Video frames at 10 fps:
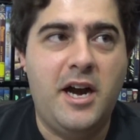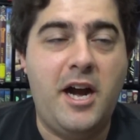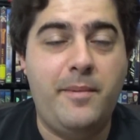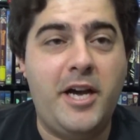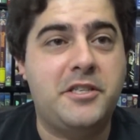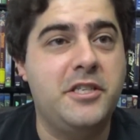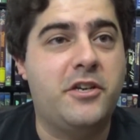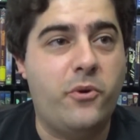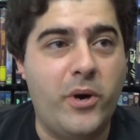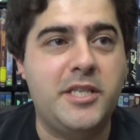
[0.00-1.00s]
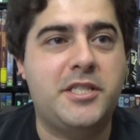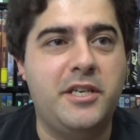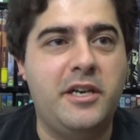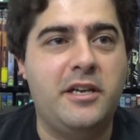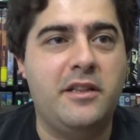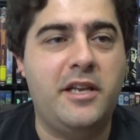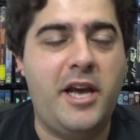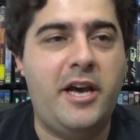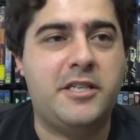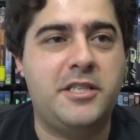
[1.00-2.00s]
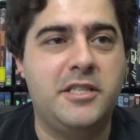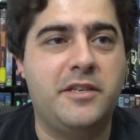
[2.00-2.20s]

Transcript: I'm actually questioning the actions